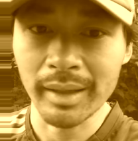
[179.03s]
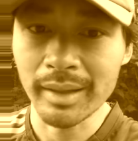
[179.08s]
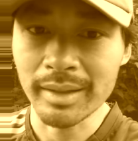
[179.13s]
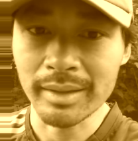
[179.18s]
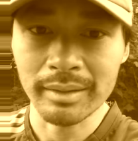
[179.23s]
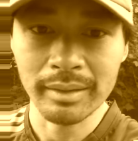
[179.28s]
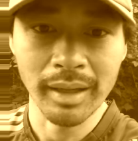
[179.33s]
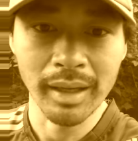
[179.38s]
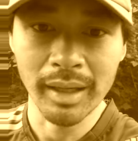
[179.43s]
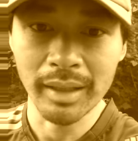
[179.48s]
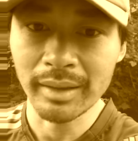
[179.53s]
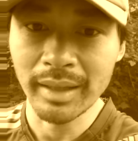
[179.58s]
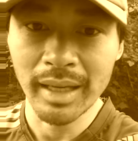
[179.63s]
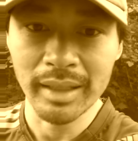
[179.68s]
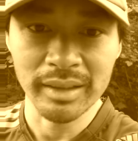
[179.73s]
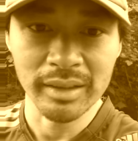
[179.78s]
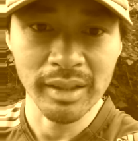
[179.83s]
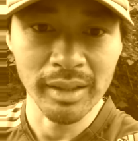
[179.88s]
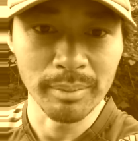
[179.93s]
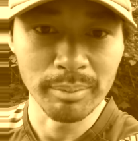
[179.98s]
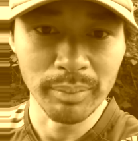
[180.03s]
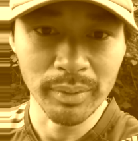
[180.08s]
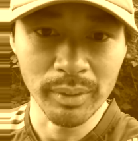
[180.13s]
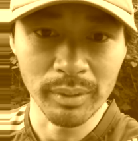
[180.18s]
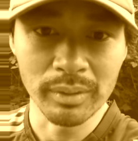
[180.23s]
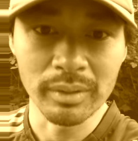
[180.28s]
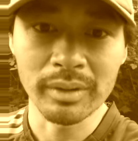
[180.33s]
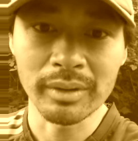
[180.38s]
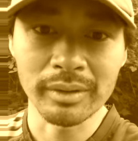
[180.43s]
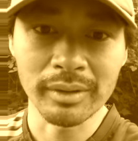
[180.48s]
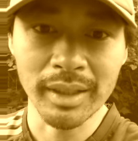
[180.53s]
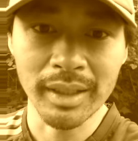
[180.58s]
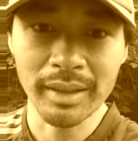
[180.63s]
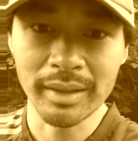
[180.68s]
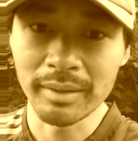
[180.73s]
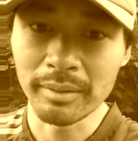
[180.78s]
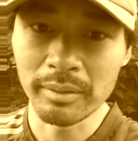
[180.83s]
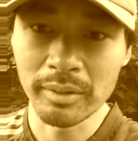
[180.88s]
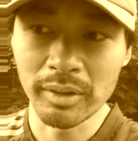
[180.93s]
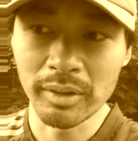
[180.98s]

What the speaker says: It's not that simple, right?